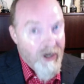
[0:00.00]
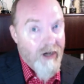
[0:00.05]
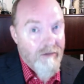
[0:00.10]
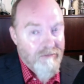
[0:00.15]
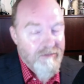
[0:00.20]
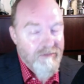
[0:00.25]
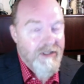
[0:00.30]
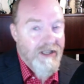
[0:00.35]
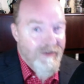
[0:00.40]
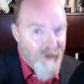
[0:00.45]

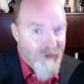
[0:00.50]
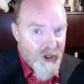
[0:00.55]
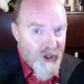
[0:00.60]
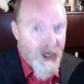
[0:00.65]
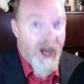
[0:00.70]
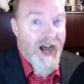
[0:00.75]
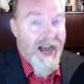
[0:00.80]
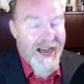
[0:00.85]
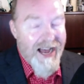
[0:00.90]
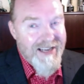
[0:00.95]
Well, if
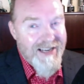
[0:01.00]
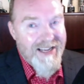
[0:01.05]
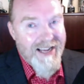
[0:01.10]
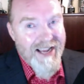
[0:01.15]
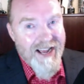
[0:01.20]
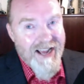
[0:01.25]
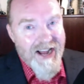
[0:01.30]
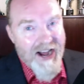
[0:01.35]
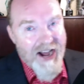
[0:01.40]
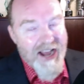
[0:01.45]
not,
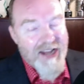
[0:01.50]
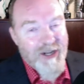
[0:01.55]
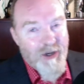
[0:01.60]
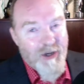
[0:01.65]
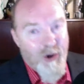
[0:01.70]
I